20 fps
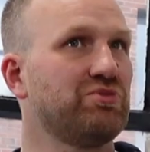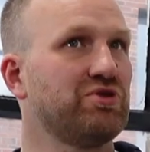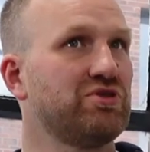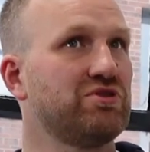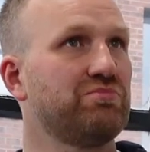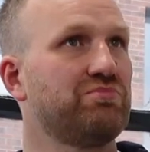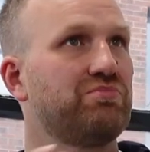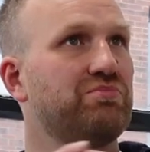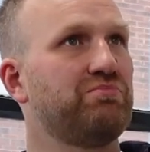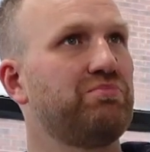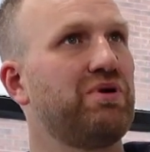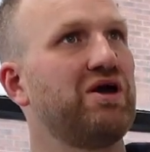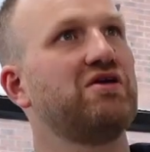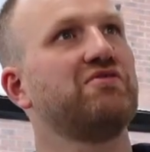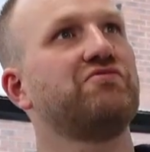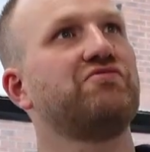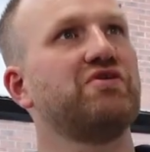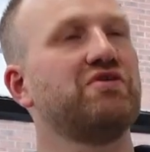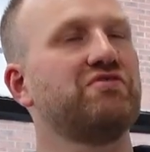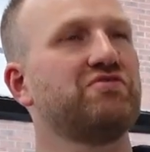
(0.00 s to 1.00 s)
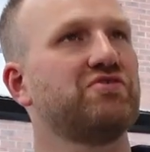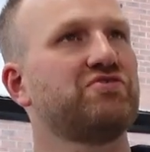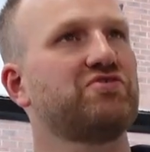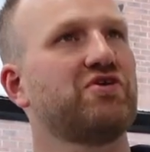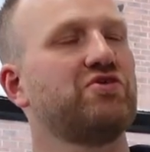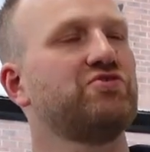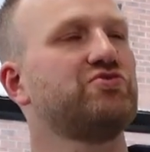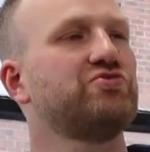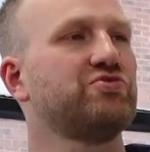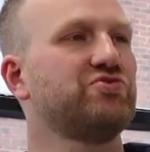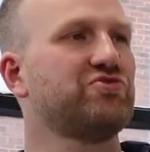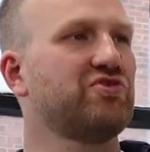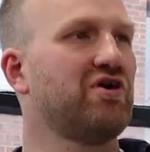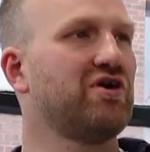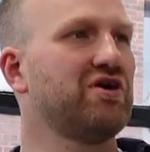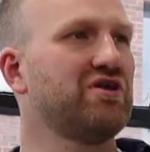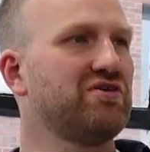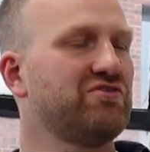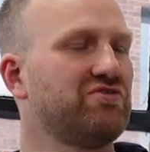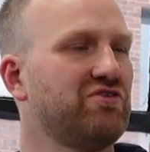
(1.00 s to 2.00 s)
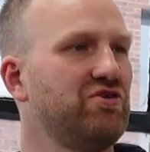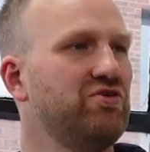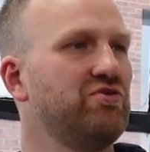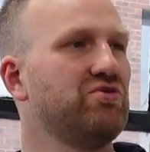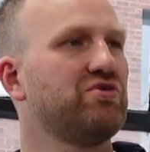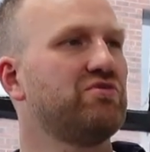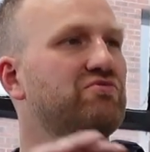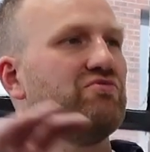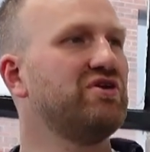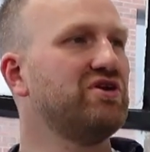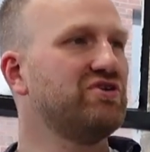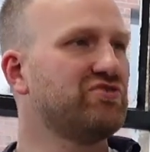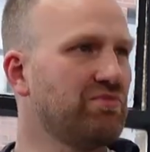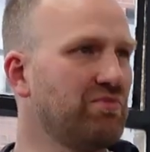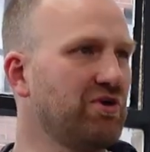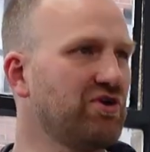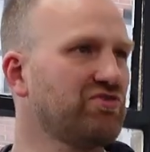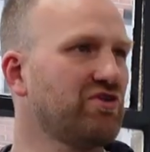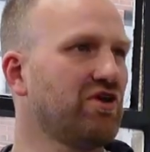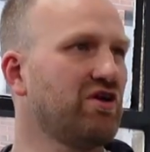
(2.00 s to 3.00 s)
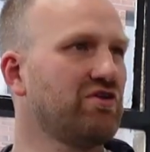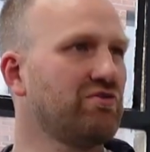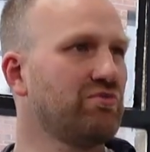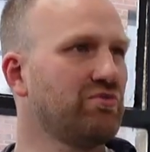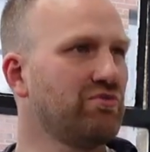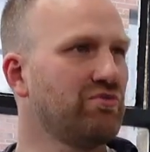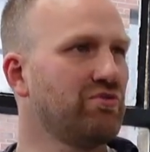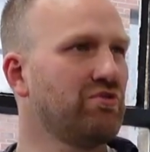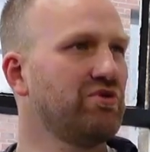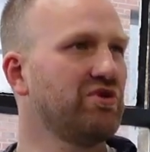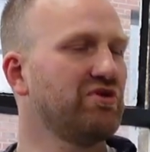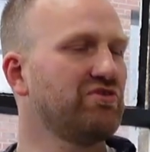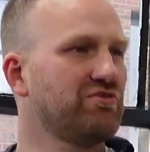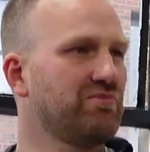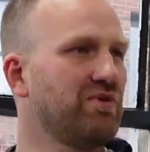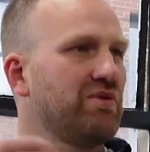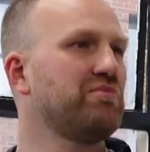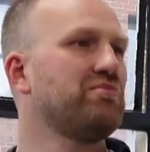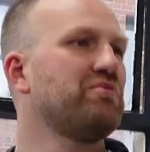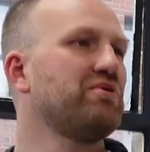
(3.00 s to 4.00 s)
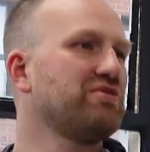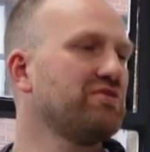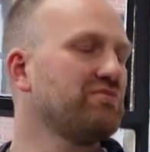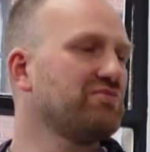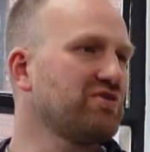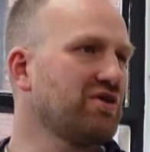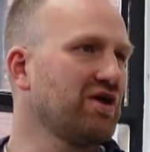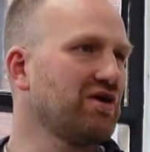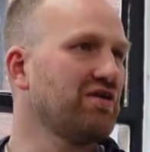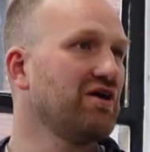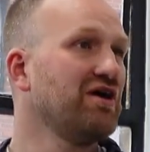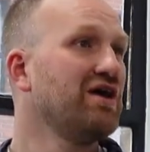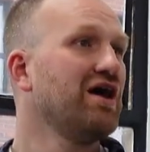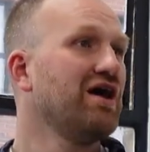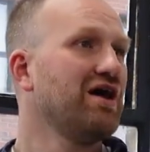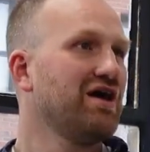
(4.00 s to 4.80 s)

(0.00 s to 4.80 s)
but the benefit of the social side is that you can reach a much larger audience and maybe bring them together